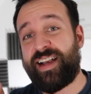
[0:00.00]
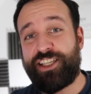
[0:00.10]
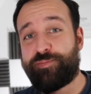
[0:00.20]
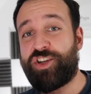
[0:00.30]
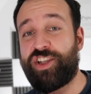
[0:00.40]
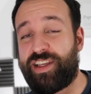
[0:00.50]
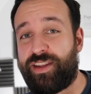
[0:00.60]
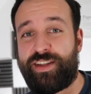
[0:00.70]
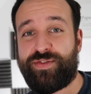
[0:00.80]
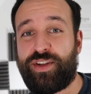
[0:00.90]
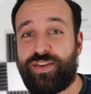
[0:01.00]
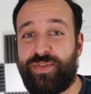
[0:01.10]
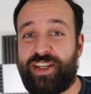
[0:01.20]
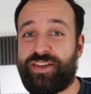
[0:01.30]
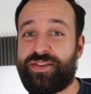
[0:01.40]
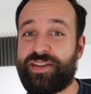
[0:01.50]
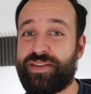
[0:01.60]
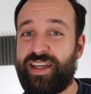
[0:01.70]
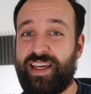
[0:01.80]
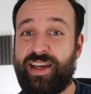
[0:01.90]
Especially these vlog
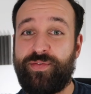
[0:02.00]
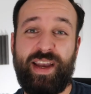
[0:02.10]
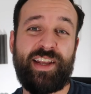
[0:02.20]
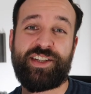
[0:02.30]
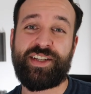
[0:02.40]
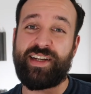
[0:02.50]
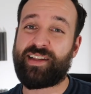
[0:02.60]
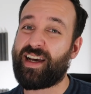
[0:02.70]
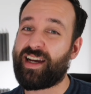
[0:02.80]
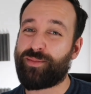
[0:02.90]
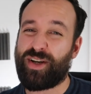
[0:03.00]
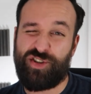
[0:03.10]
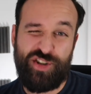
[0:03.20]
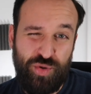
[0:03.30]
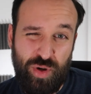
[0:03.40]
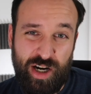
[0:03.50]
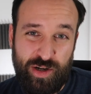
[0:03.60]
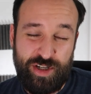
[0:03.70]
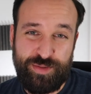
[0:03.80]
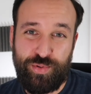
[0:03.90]
videos take editing like about two
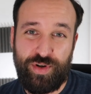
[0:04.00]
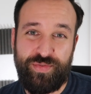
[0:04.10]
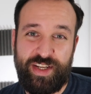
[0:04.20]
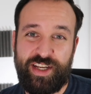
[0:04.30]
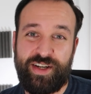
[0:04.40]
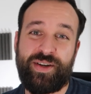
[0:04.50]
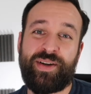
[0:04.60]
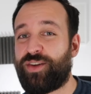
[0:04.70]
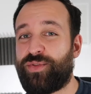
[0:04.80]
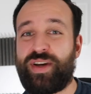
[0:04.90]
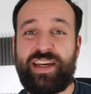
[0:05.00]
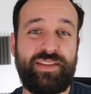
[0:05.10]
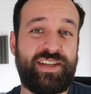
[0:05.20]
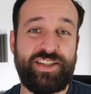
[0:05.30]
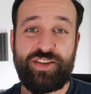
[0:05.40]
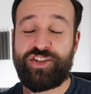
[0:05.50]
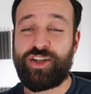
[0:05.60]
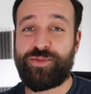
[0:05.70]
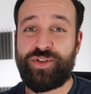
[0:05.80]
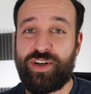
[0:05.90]
hours per video. If you add this on
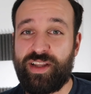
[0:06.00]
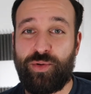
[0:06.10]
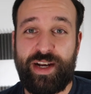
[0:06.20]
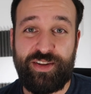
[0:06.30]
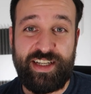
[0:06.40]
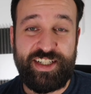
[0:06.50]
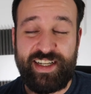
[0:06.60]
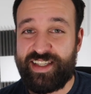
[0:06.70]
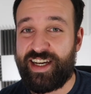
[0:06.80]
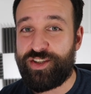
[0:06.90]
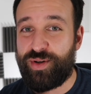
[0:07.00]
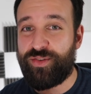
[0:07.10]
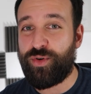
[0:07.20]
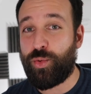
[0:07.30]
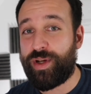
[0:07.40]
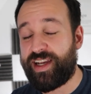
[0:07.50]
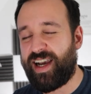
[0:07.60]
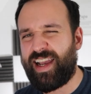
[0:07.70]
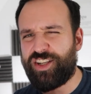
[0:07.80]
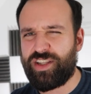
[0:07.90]
top to all the regular tasks I do every week,
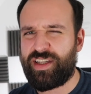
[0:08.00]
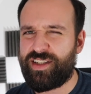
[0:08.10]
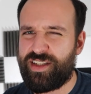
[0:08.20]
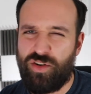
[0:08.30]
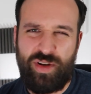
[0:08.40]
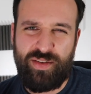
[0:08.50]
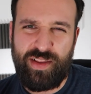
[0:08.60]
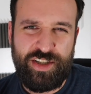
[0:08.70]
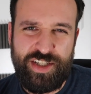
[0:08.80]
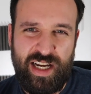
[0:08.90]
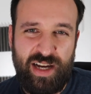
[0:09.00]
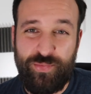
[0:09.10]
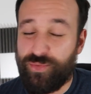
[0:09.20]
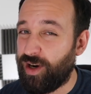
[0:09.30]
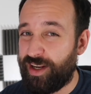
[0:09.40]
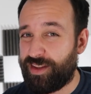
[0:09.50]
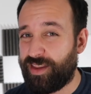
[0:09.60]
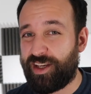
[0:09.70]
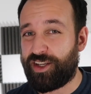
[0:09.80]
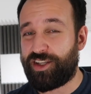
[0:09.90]
I actually don't have a lot of time for
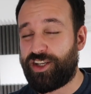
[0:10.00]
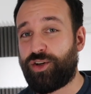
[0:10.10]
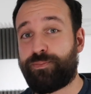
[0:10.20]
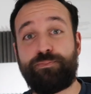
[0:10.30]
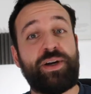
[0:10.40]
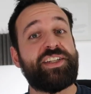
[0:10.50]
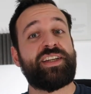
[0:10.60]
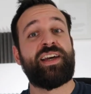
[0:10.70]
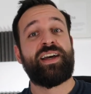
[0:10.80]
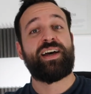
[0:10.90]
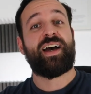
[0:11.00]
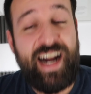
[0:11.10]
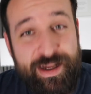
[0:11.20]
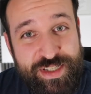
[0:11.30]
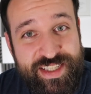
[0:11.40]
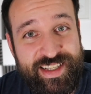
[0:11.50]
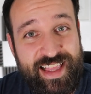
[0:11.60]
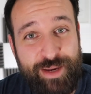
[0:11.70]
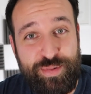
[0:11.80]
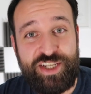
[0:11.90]
anything new, but I'm still
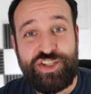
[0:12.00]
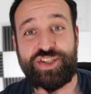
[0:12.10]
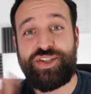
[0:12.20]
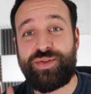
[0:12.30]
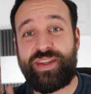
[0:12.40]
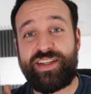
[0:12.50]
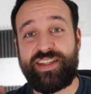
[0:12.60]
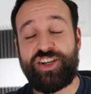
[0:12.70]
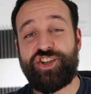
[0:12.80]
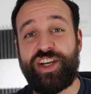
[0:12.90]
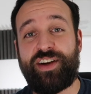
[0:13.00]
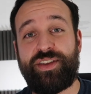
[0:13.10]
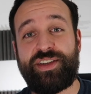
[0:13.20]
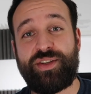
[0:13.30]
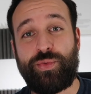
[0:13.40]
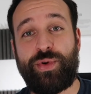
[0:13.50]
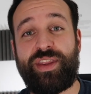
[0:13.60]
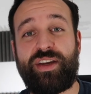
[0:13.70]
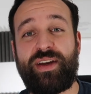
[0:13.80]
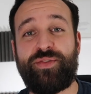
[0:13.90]
happy to do this and share this
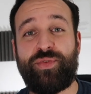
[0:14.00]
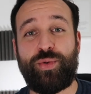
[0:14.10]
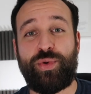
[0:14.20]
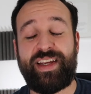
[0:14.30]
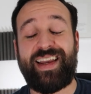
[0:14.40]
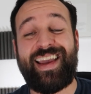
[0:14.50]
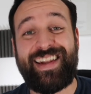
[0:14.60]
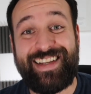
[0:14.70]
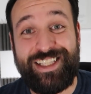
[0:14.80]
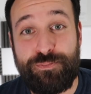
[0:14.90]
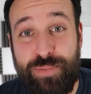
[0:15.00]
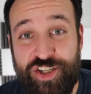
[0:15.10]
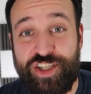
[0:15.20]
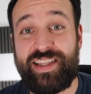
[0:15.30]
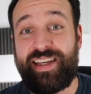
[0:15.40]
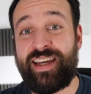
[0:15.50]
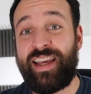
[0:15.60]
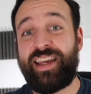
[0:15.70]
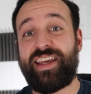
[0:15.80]
with you every week. And especially